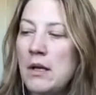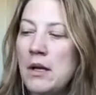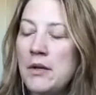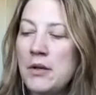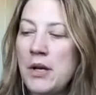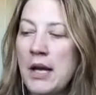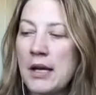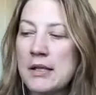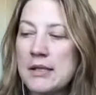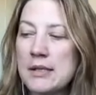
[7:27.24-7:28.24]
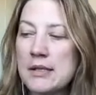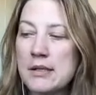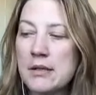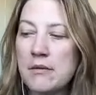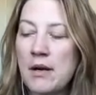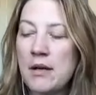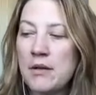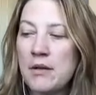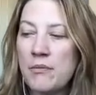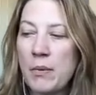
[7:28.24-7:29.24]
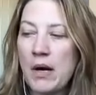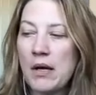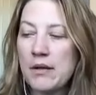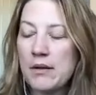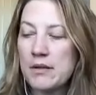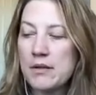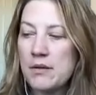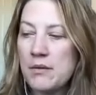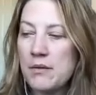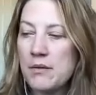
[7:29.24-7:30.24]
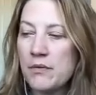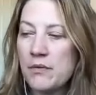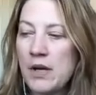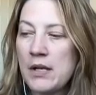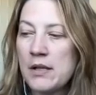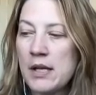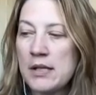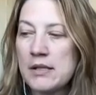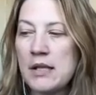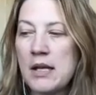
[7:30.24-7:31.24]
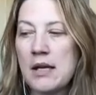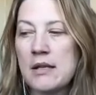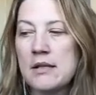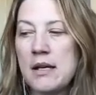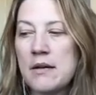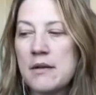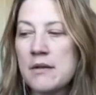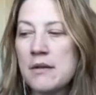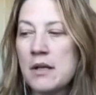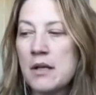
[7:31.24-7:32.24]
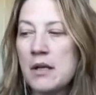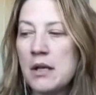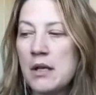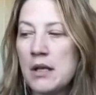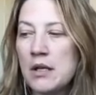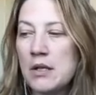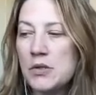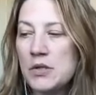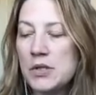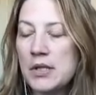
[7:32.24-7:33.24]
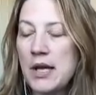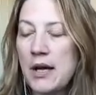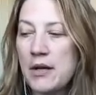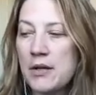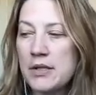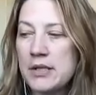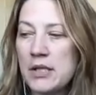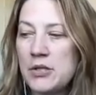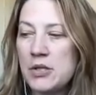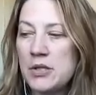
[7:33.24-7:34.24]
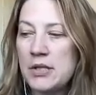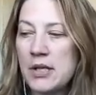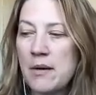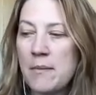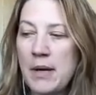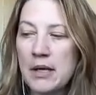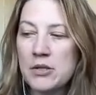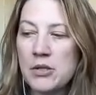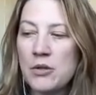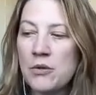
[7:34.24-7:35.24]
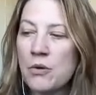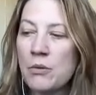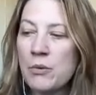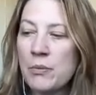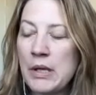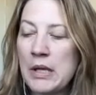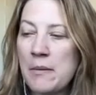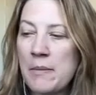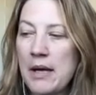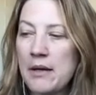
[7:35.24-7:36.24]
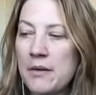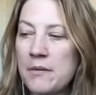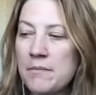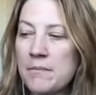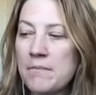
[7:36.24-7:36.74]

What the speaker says: On your next round of breath, as you finalize the exhale, just allow your attention to come back to your normal breathing pattern.